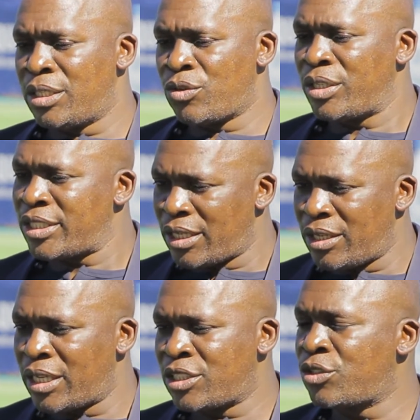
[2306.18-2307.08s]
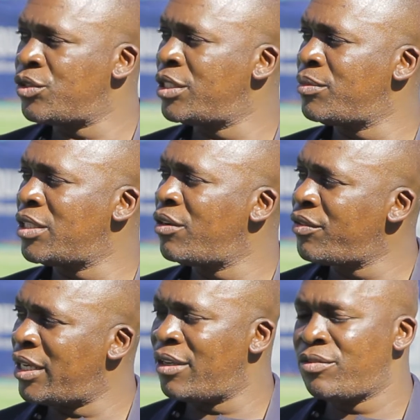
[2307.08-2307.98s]
So he said he excused
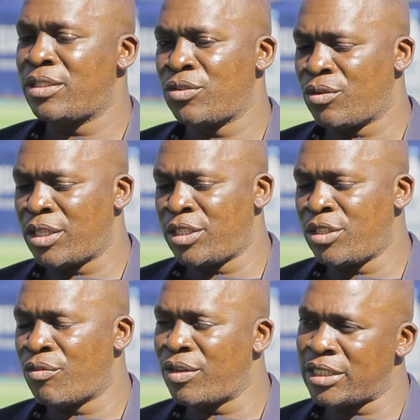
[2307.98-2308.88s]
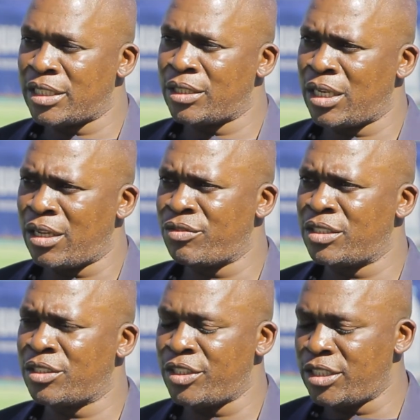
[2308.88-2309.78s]
himself, he left. So the 3 of us
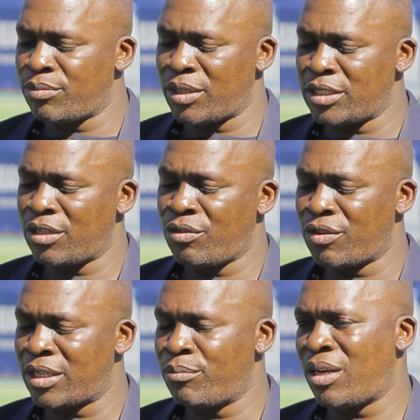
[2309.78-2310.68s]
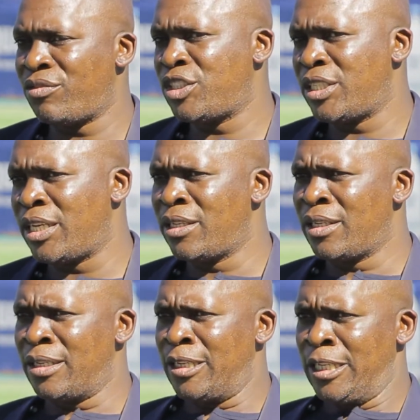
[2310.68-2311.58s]
left, Chris, myself, and Bamfchil,
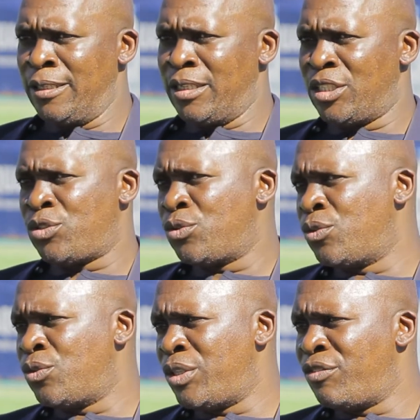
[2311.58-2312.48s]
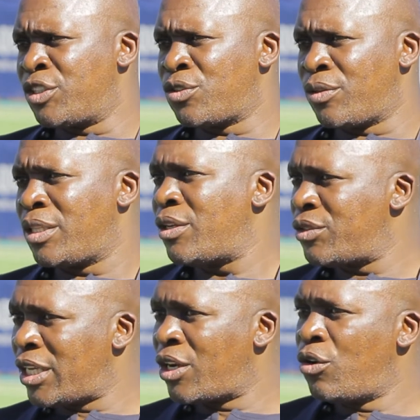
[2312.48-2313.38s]
to Livingstone. There
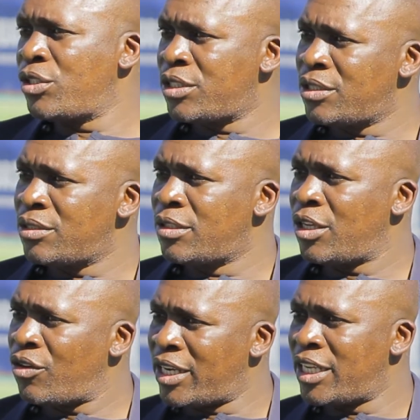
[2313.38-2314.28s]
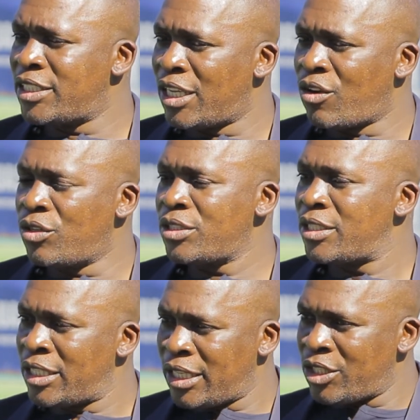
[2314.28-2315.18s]
was a course, they organized the course,
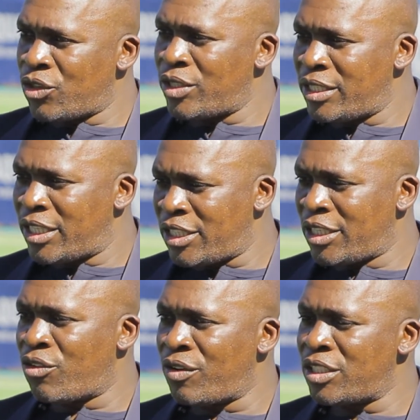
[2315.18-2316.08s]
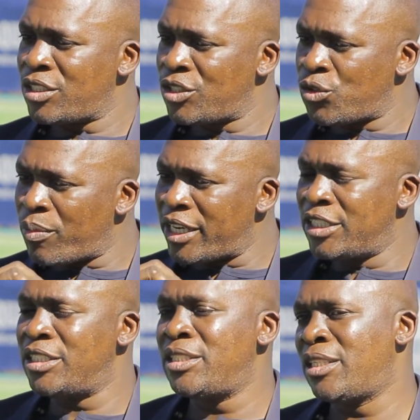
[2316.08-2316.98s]
then they told the 3 of us to
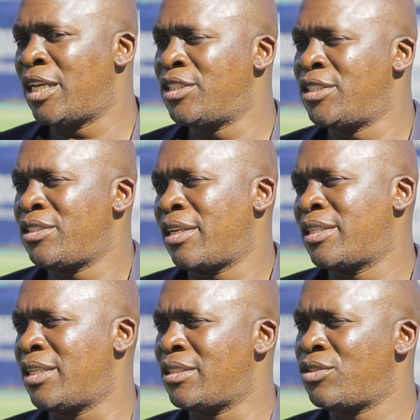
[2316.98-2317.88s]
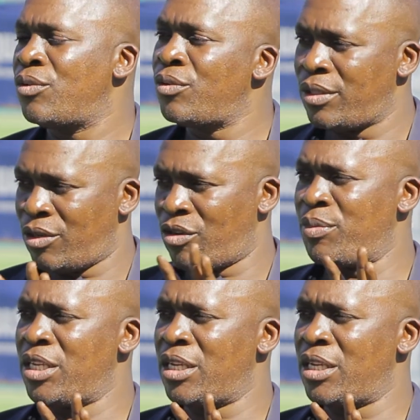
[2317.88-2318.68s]
manage it as instructors. So we were